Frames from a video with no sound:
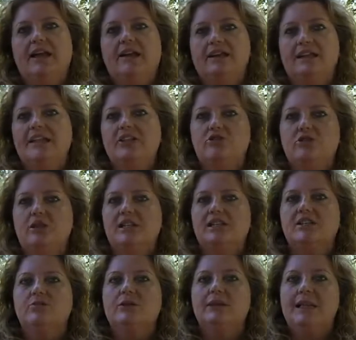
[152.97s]
These
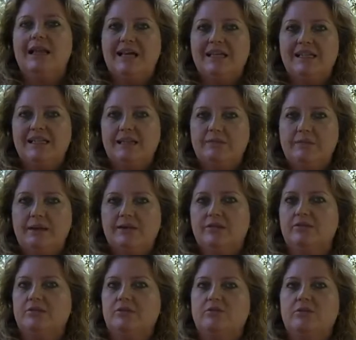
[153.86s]
drugs relax the
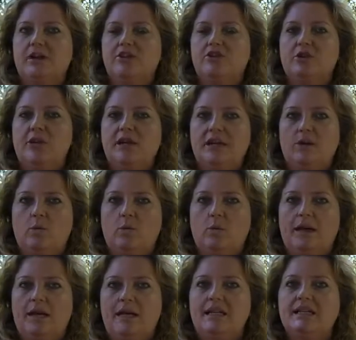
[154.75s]
muscles around your airway